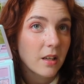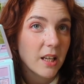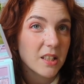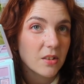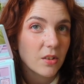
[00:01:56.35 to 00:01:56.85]

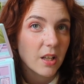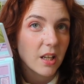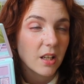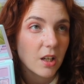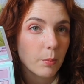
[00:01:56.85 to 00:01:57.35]
It's not
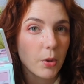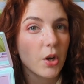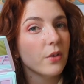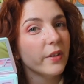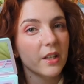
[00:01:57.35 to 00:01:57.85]
like a
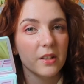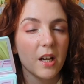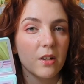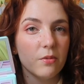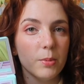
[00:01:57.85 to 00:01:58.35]
perfect
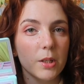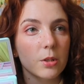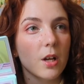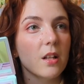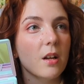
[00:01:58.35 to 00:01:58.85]
kind of
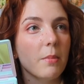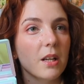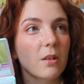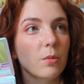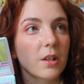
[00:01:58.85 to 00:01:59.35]
blush color, but
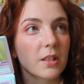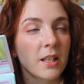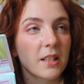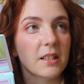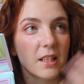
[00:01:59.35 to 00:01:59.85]
it worked
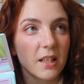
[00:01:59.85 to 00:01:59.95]
nicely